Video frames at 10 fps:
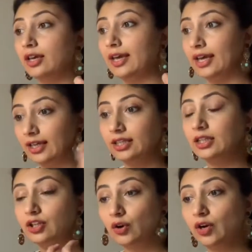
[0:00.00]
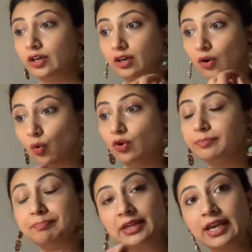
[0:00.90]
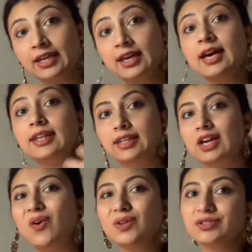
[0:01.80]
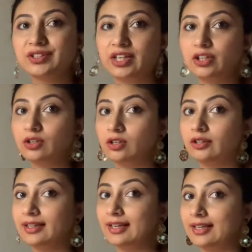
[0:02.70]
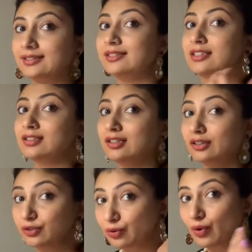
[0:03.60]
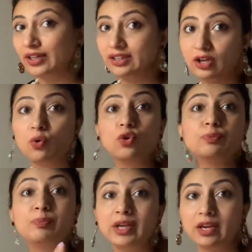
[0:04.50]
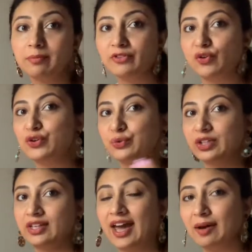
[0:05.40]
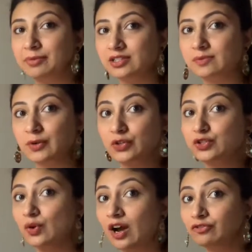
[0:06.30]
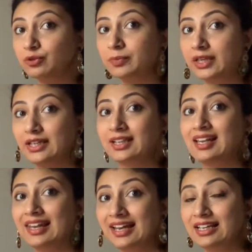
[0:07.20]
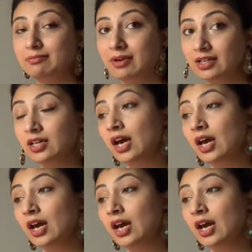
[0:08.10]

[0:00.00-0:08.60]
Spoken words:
in your own being. They also need to learn the lessons and grow in their own being before union happens, because you have to be in alignment